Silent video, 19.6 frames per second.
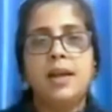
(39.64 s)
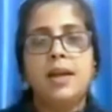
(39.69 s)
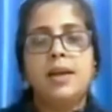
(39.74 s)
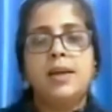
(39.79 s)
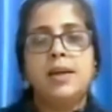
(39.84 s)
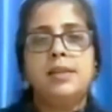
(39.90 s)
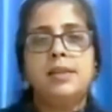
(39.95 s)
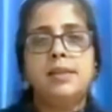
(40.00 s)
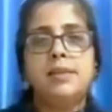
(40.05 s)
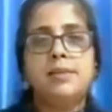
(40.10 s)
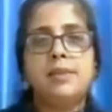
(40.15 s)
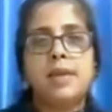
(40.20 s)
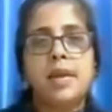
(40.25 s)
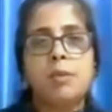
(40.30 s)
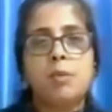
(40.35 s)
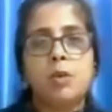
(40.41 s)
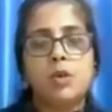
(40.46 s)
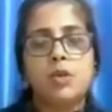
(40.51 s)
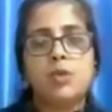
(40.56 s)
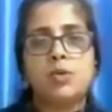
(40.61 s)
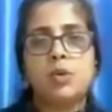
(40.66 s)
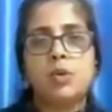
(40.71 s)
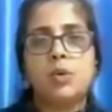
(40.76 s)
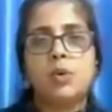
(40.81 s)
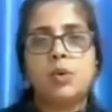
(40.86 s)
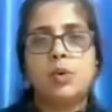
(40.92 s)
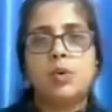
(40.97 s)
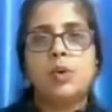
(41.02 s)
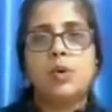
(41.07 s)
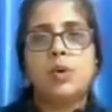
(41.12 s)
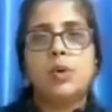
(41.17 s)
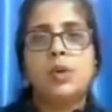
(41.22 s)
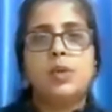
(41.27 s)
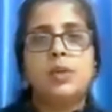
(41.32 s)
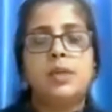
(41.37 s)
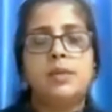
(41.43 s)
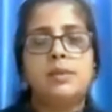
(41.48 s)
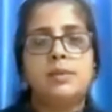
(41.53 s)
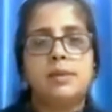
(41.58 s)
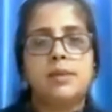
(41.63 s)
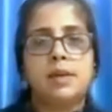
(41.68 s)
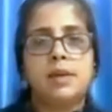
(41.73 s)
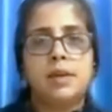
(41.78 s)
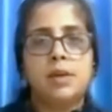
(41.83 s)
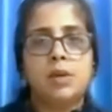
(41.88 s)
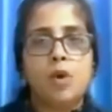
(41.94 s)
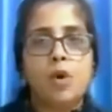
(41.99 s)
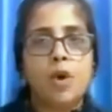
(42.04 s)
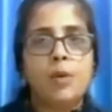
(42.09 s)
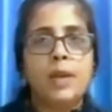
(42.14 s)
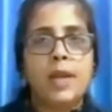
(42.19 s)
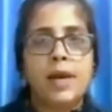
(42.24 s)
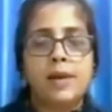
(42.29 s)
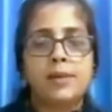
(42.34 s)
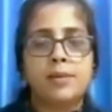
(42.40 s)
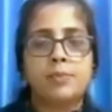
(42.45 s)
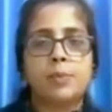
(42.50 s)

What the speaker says: this time also, this COVID has